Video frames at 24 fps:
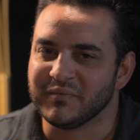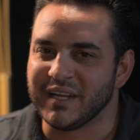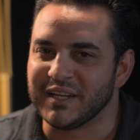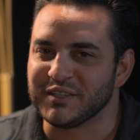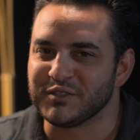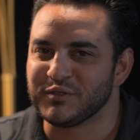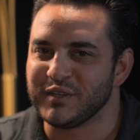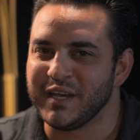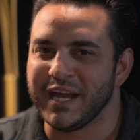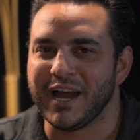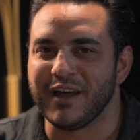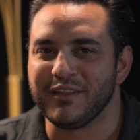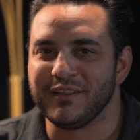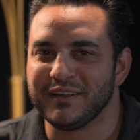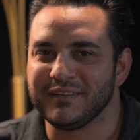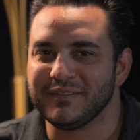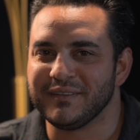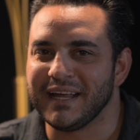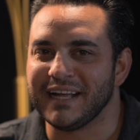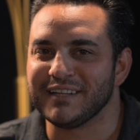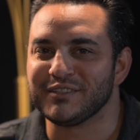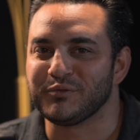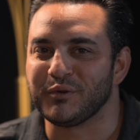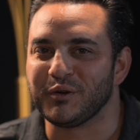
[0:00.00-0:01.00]
That's yeah,
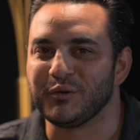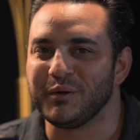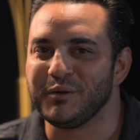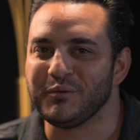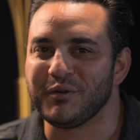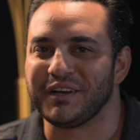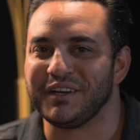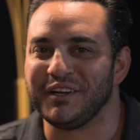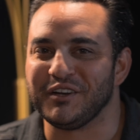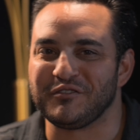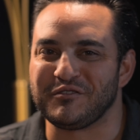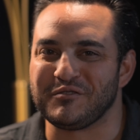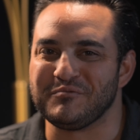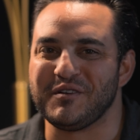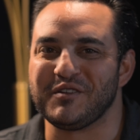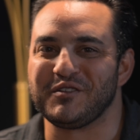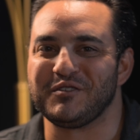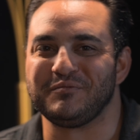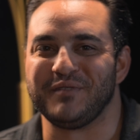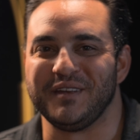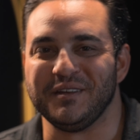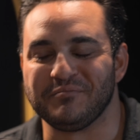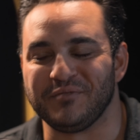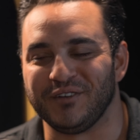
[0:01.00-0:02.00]
and that's where we want to hear from
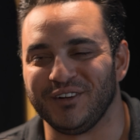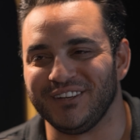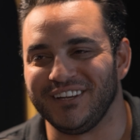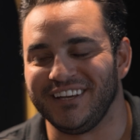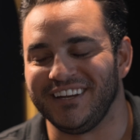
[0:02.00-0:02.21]
other people.